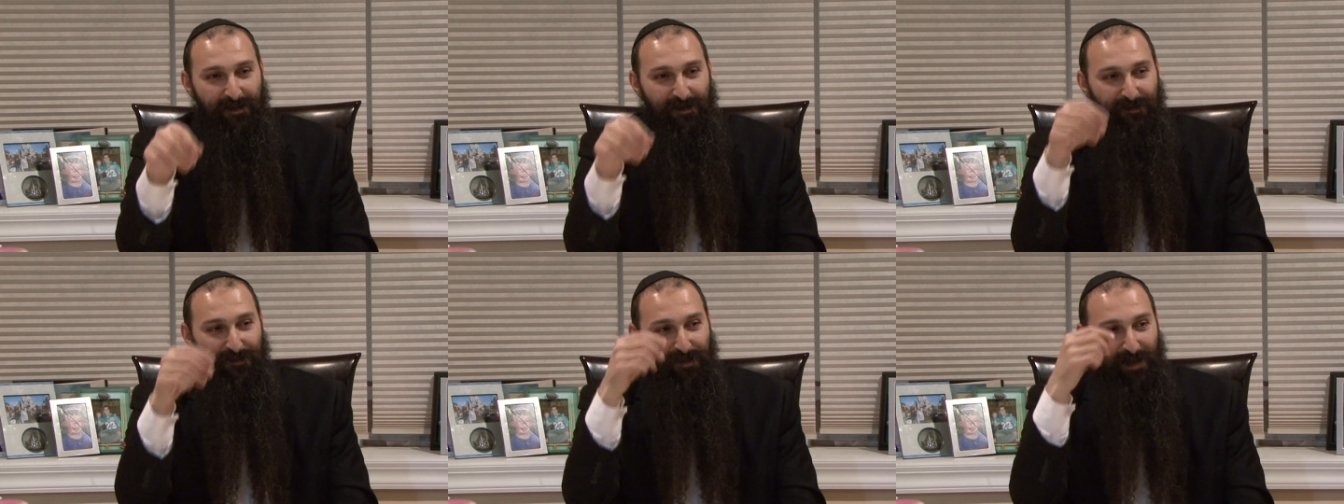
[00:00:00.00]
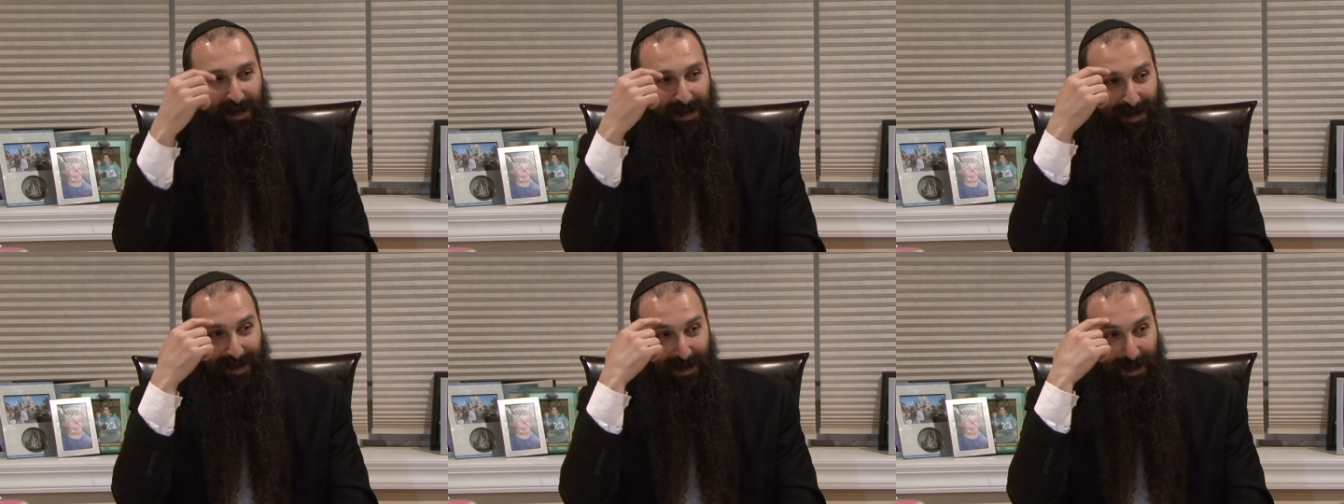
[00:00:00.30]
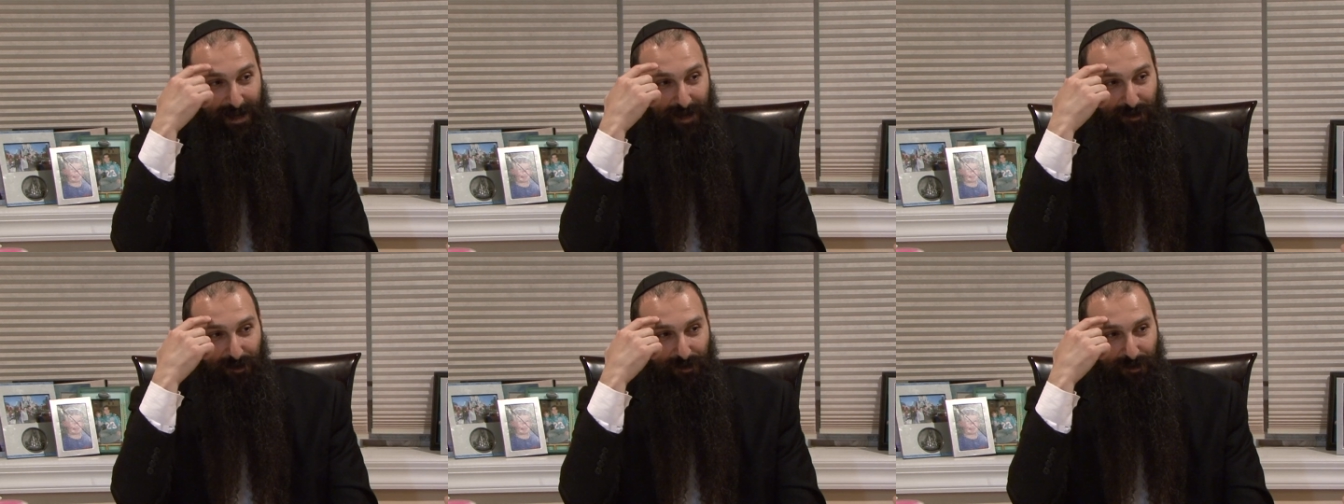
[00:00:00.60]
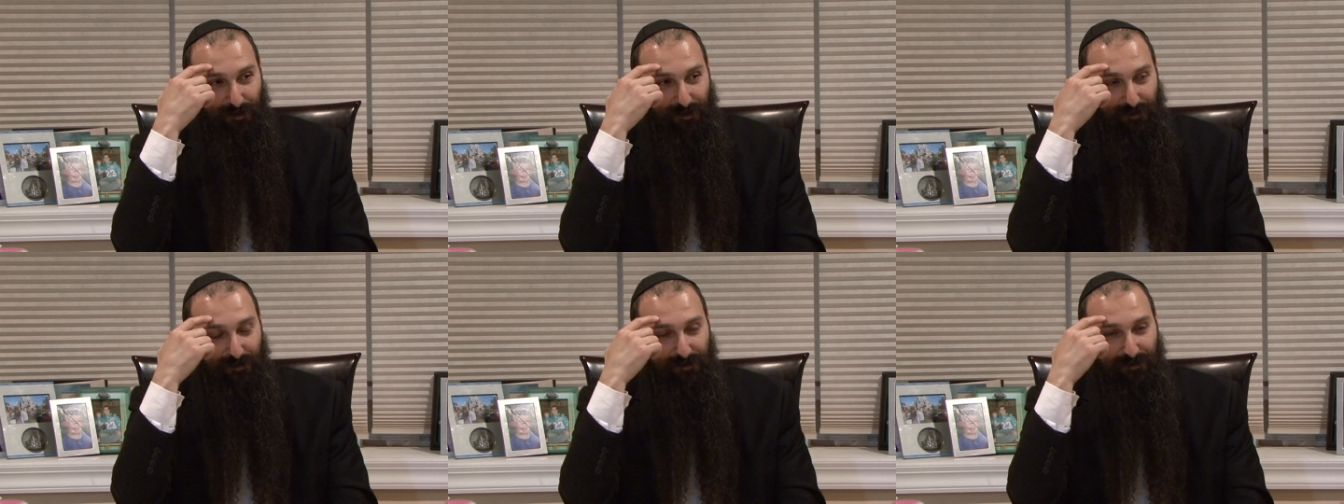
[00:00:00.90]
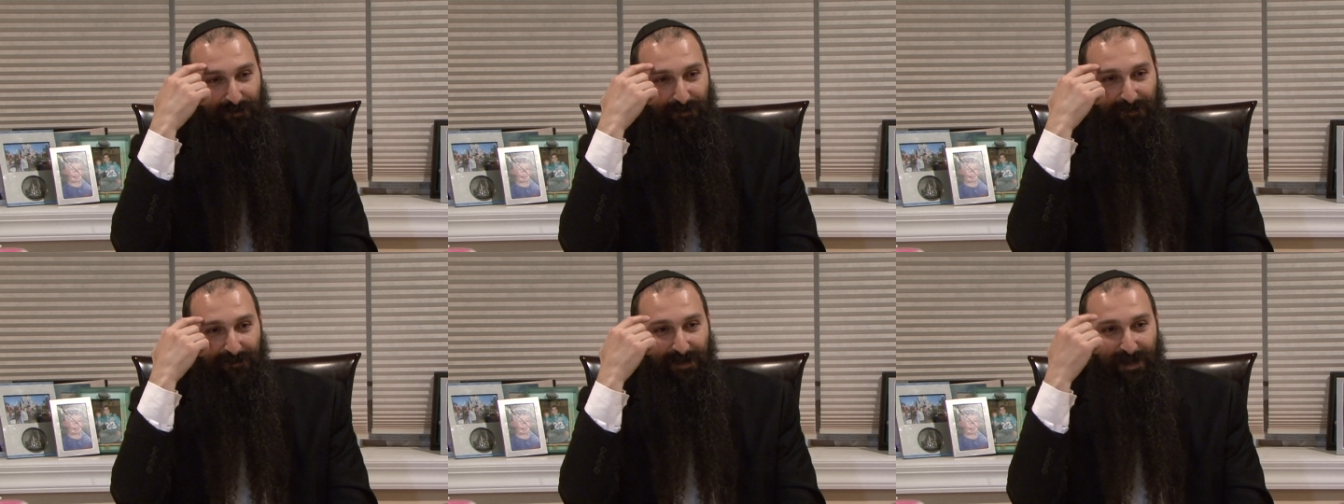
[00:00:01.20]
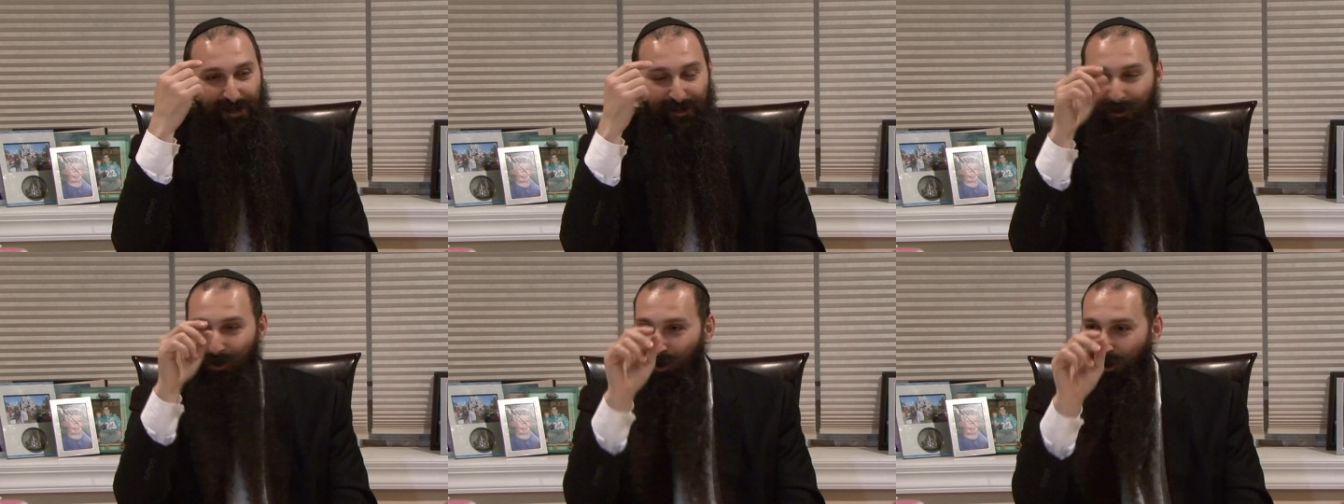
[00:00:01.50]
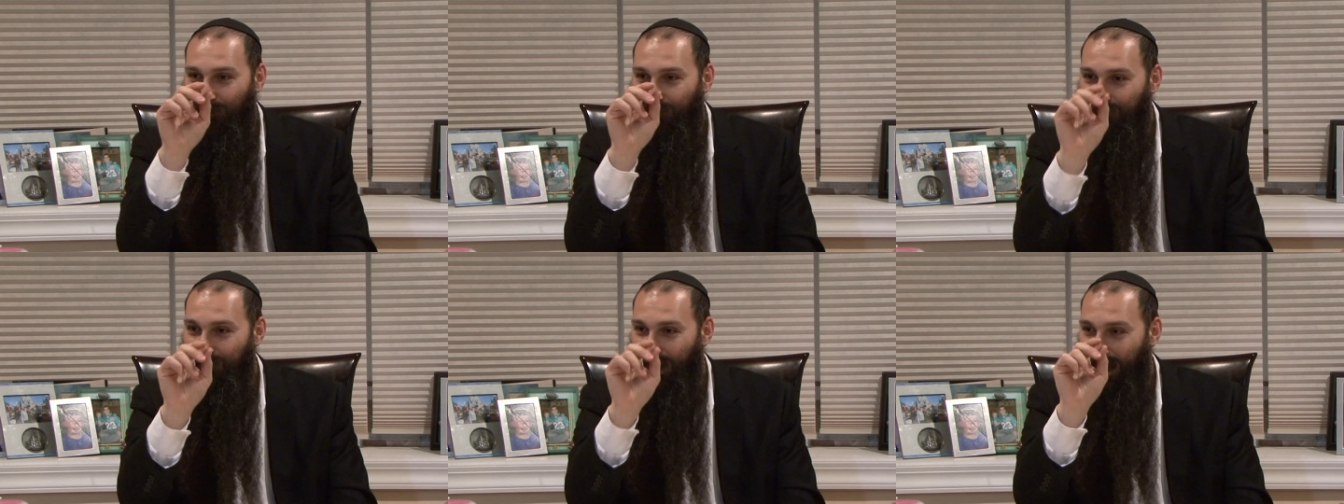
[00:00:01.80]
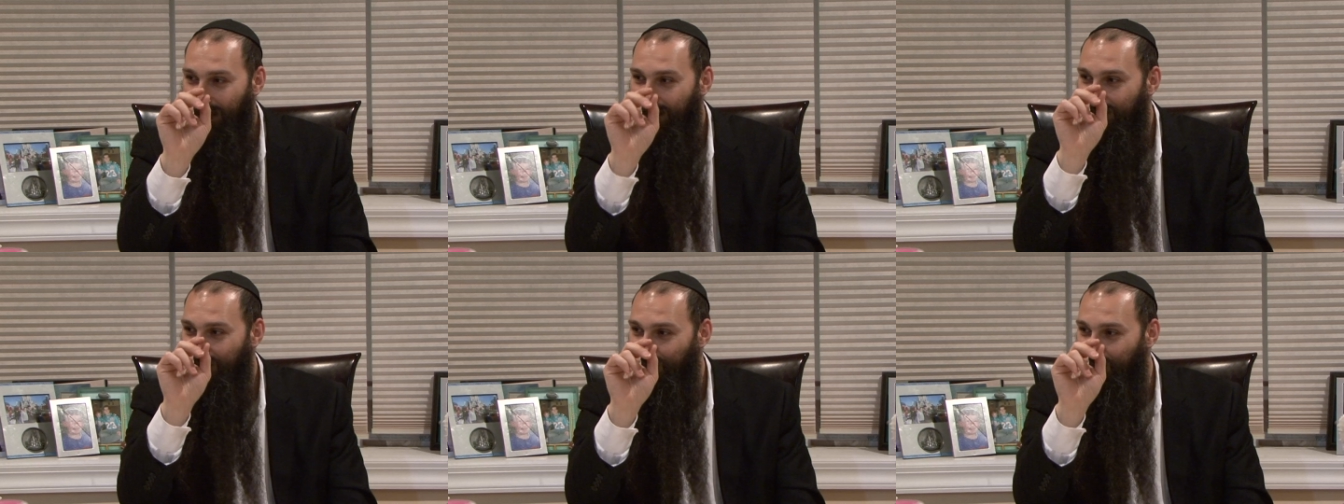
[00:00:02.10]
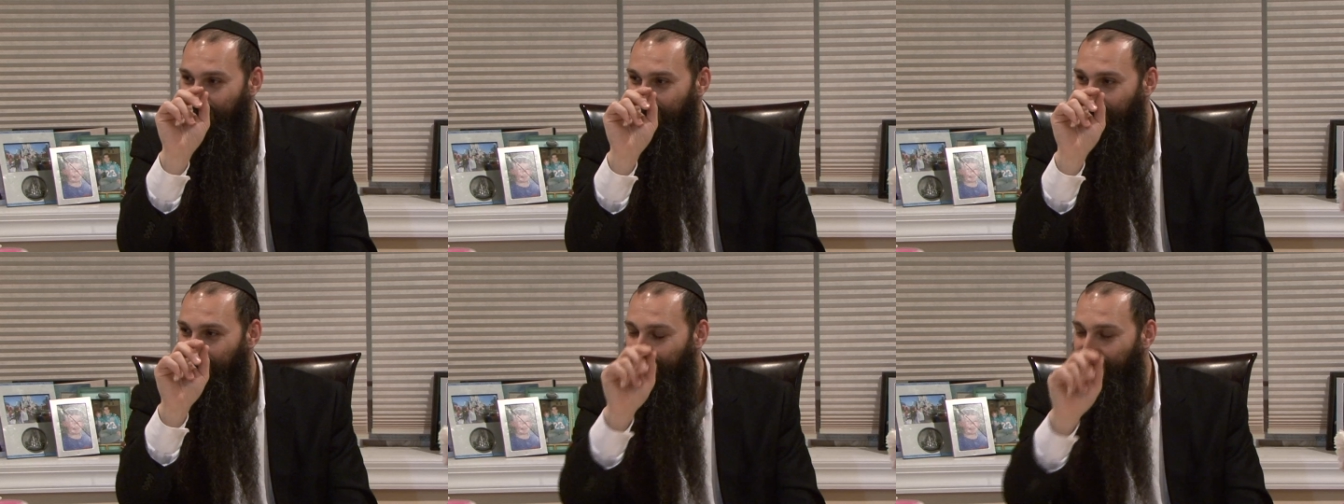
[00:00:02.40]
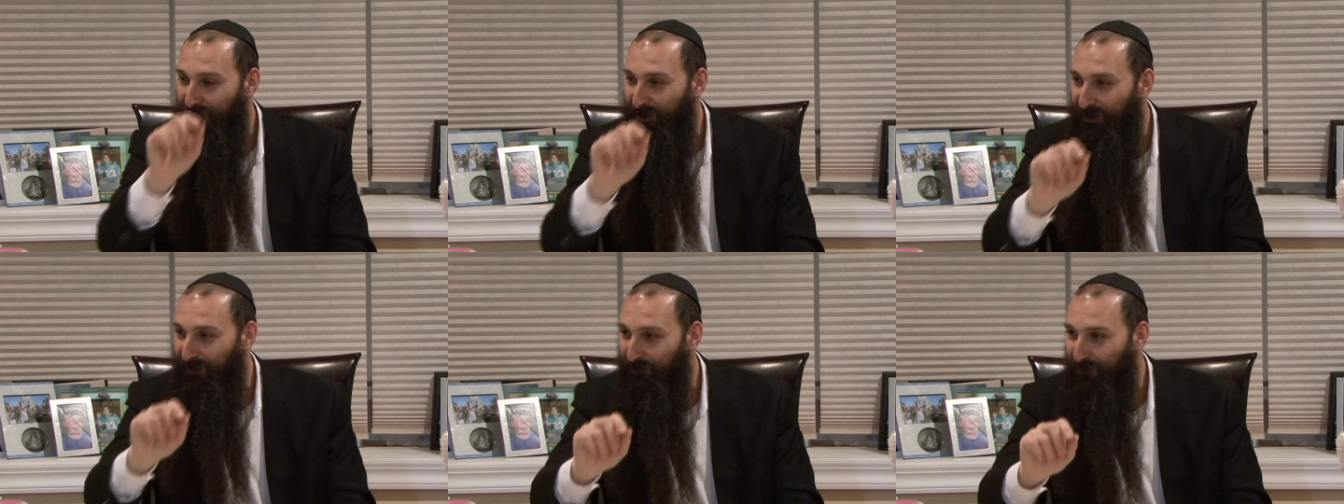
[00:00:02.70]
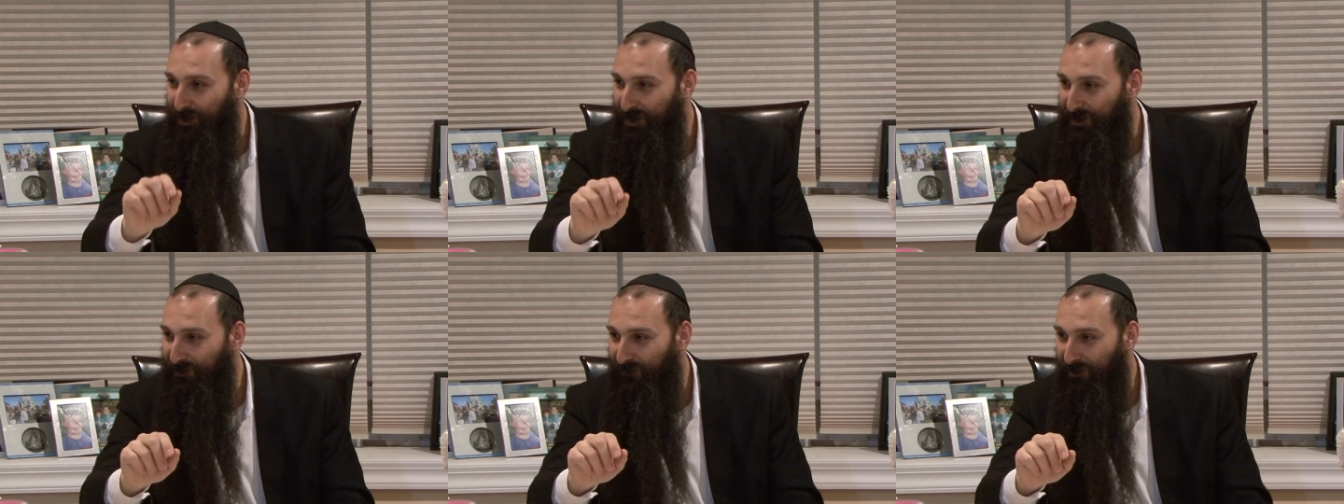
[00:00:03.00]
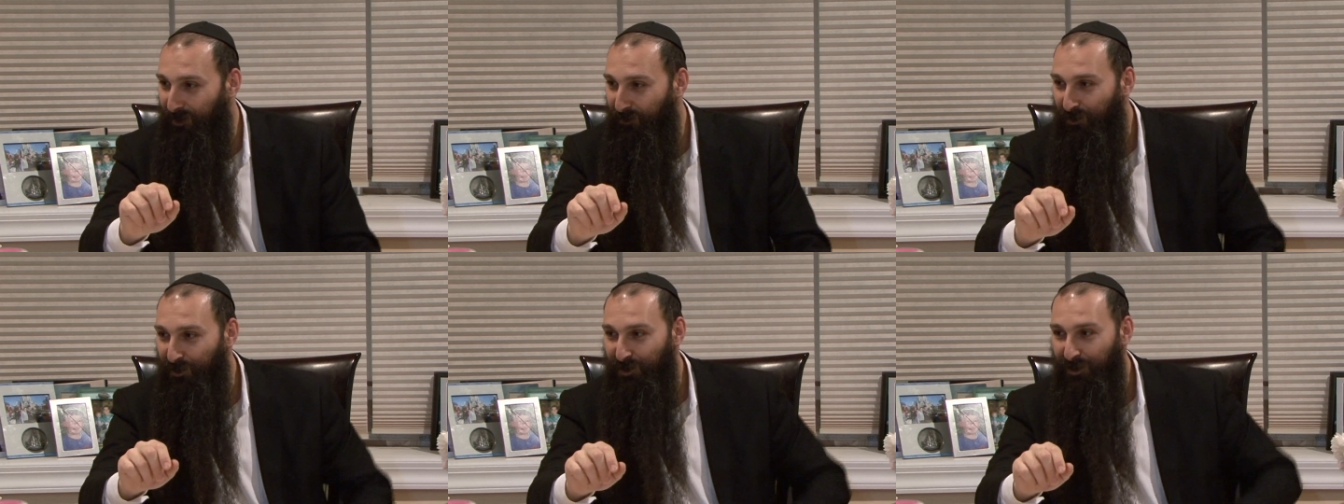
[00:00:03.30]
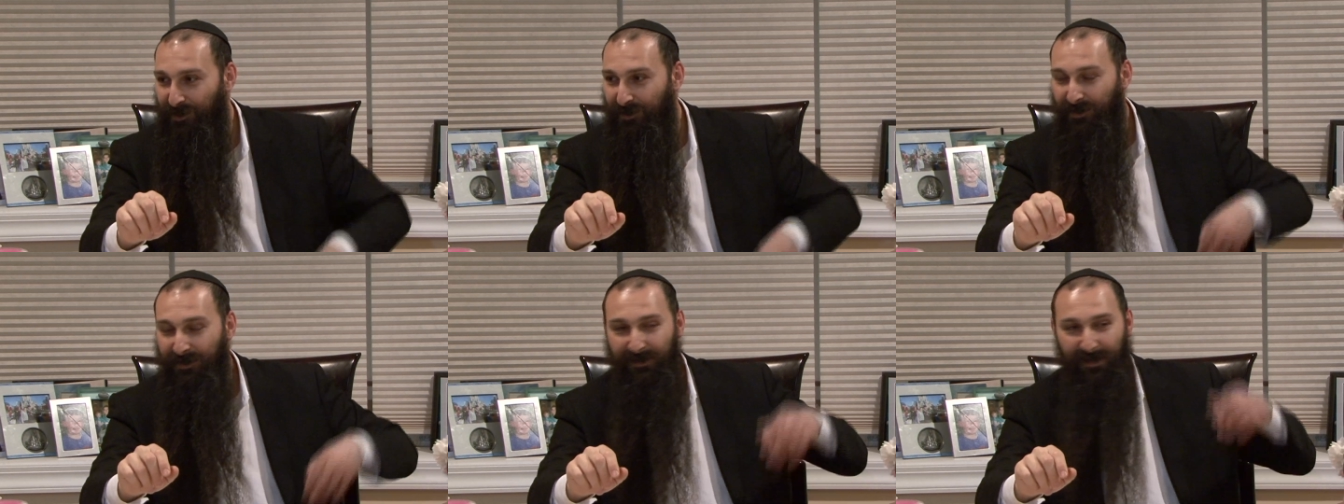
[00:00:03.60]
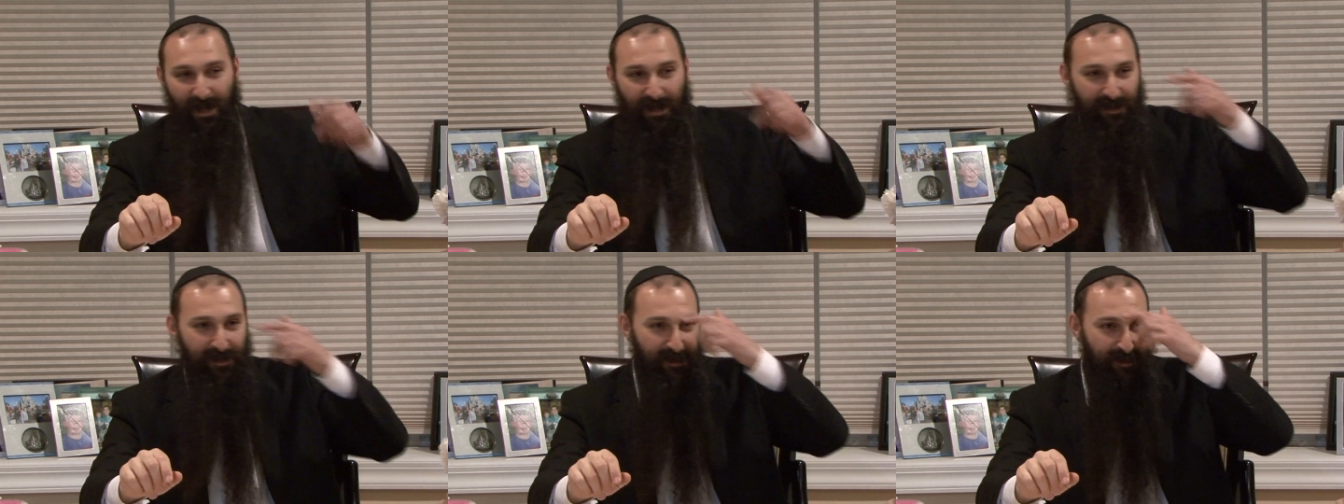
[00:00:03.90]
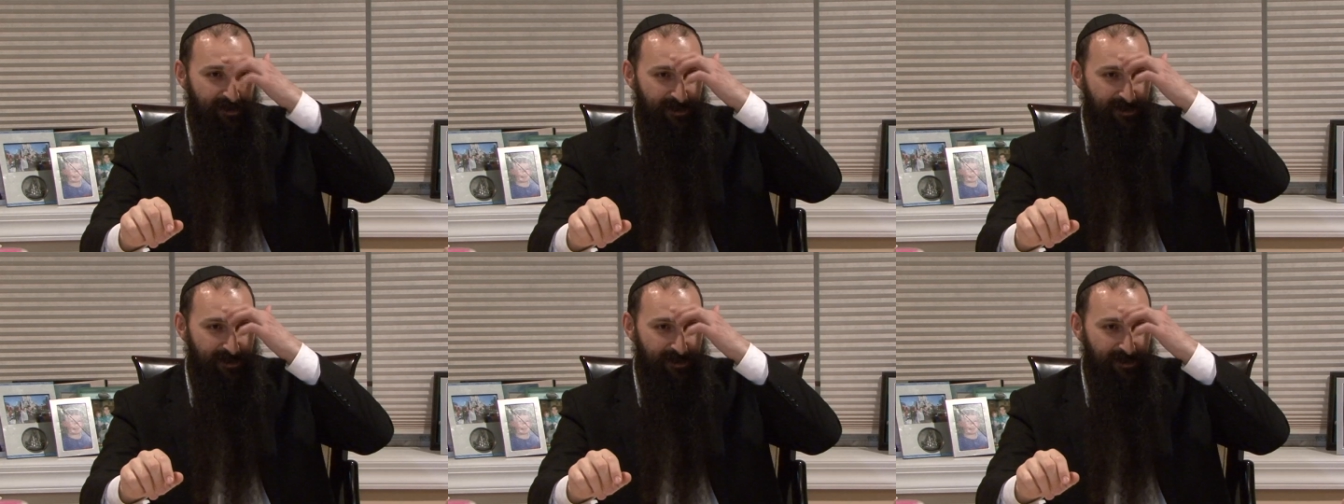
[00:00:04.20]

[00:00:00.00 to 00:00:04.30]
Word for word: that letter that of that specific mitzvah, which is a tzaddik,